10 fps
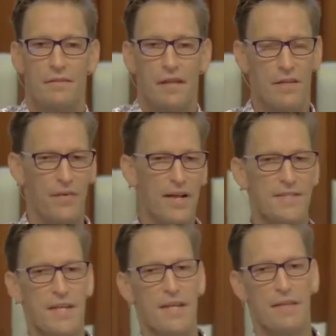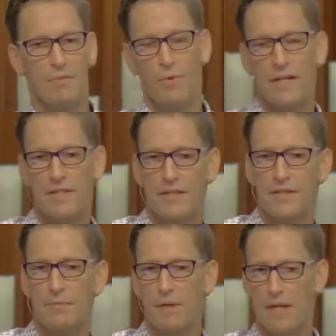If I say that
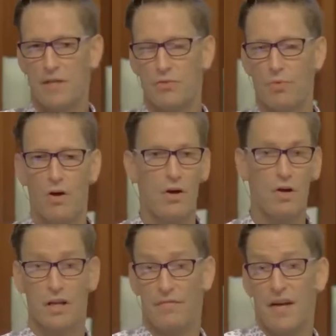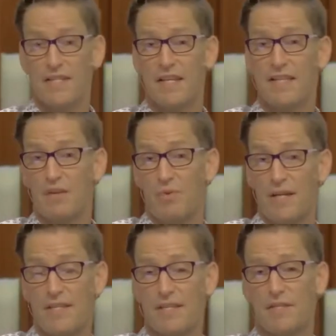racism is wrong, if I say that
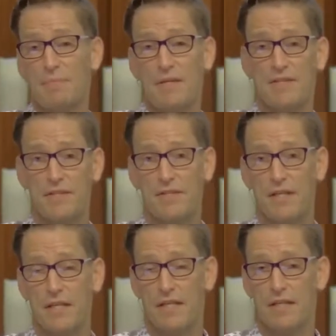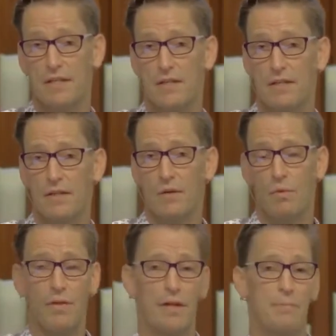racism is a sin,
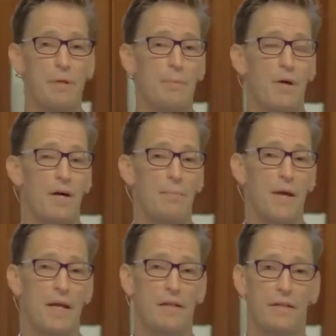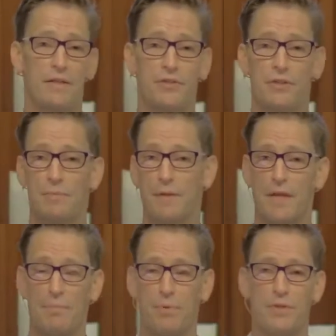well, then people automatically assume that
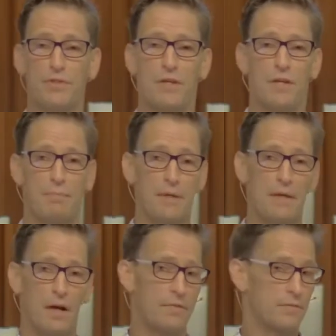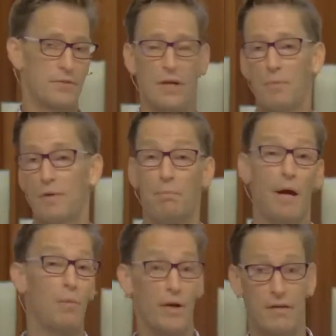that puts uh, someone, by
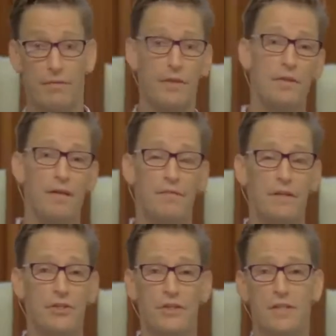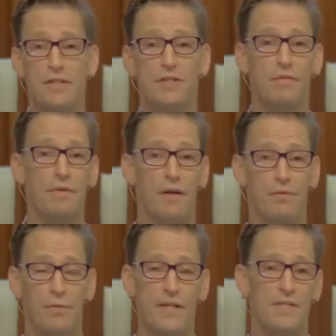whatever their definition is, of, of, a
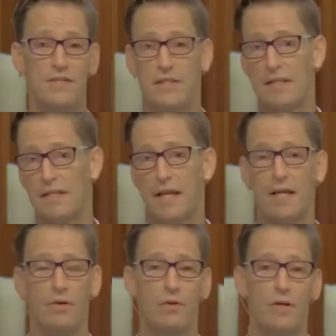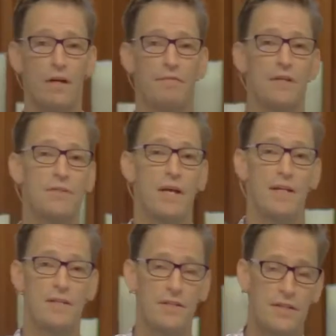racist in the category of does not
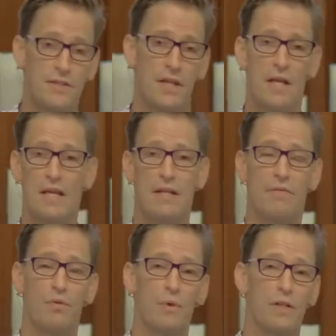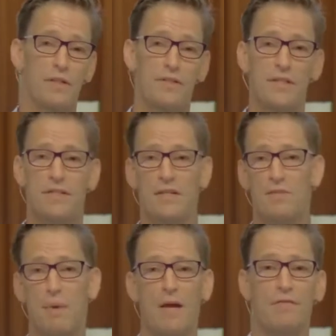exist, never will exist, and is
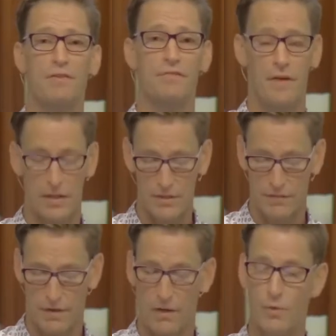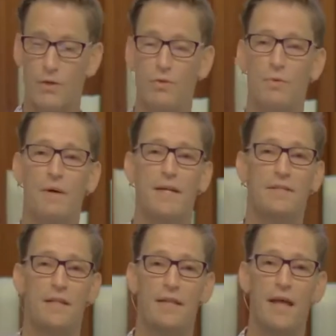bound to the fires of hell. Well, who am I to
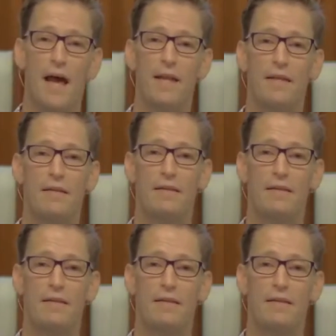say that?